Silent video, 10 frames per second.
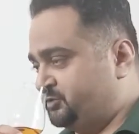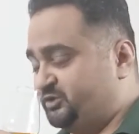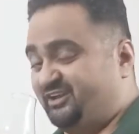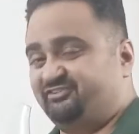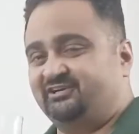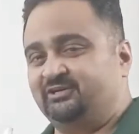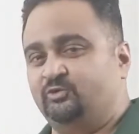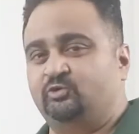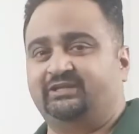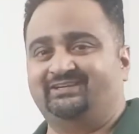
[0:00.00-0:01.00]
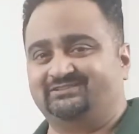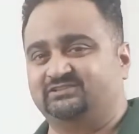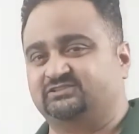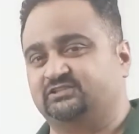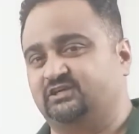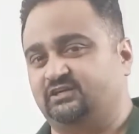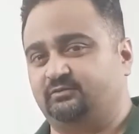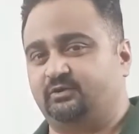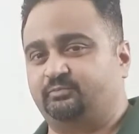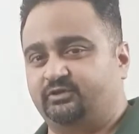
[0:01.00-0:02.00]
You definitely know that this is
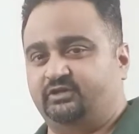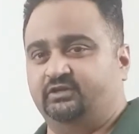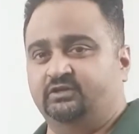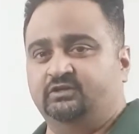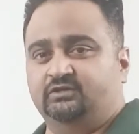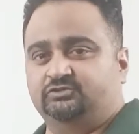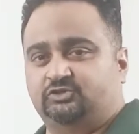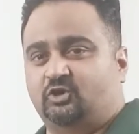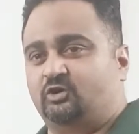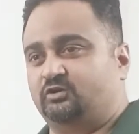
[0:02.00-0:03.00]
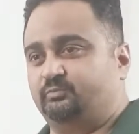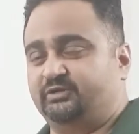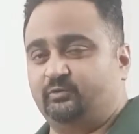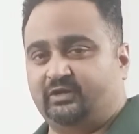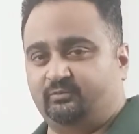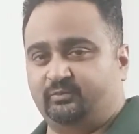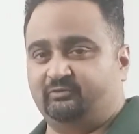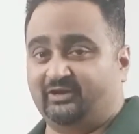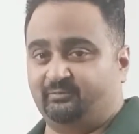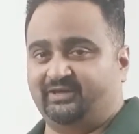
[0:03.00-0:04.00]
a pretty strong, a pretty well
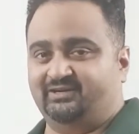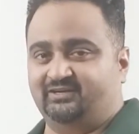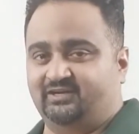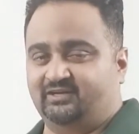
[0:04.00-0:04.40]
made